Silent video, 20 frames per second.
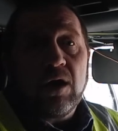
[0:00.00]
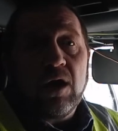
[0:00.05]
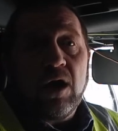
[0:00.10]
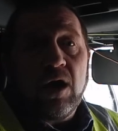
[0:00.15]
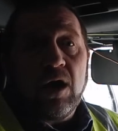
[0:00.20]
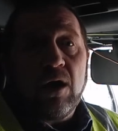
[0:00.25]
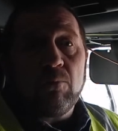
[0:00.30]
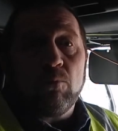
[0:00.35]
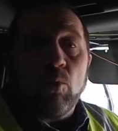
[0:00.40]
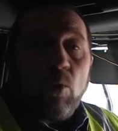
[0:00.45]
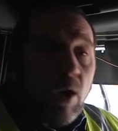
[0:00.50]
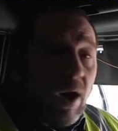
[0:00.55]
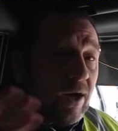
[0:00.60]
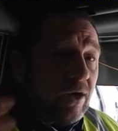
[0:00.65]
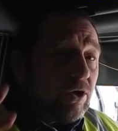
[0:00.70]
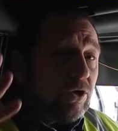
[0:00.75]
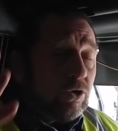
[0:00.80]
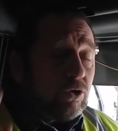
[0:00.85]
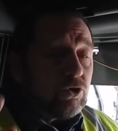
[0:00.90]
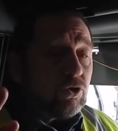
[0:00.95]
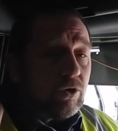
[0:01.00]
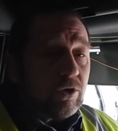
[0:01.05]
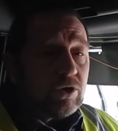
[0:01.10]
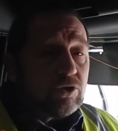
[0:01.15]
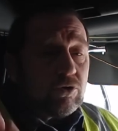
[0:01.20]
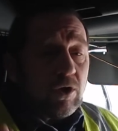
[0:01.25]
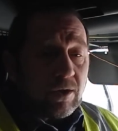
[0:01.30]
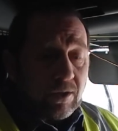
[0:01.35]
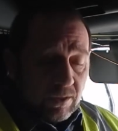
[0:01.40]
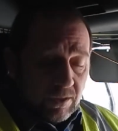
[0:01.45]
Why are you joining
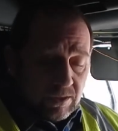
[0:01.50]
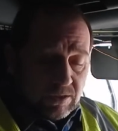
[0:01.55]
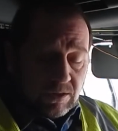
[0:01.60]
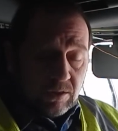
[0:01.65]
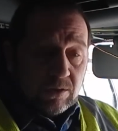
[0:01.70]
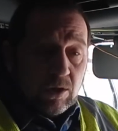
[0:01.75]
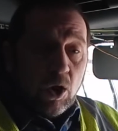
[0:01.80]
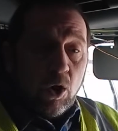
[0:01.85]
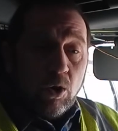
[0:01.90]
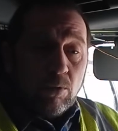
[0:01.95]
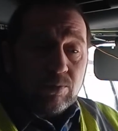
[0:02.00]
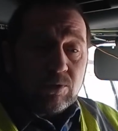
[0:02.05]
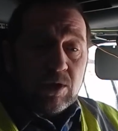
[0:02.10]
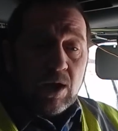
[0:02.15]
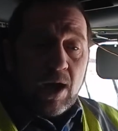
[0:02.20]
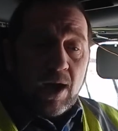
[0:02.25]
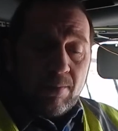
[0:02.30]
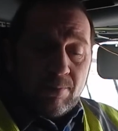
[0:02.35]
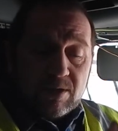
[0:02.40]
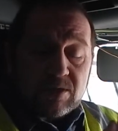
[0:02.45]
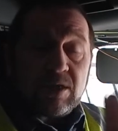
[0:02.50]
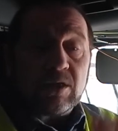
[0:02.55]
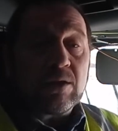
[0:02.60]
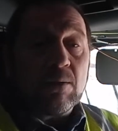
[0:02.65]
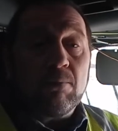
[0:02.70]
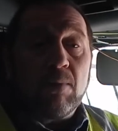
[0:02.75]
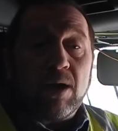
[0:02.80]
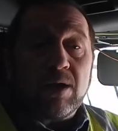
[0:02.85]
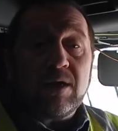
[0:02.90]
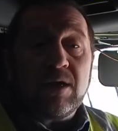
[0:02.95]
trucking? Is it the home time? Is it the
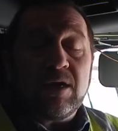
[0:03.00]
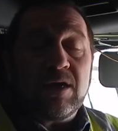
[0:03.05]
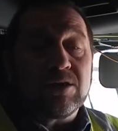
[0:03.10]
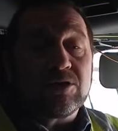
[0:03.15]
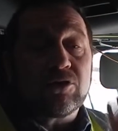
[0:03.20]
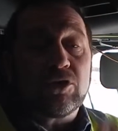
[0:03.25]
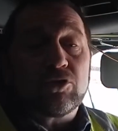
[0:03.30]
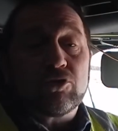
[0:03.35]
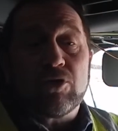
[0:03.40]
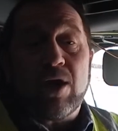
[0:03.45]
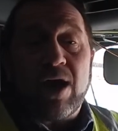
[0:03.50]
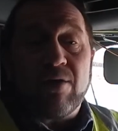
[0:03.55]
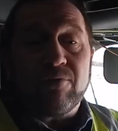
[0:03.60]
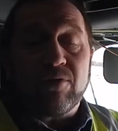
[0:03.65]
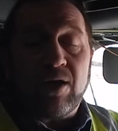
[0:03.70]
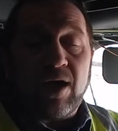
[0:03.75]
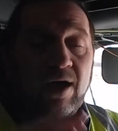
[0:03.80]
money? Is it the travel?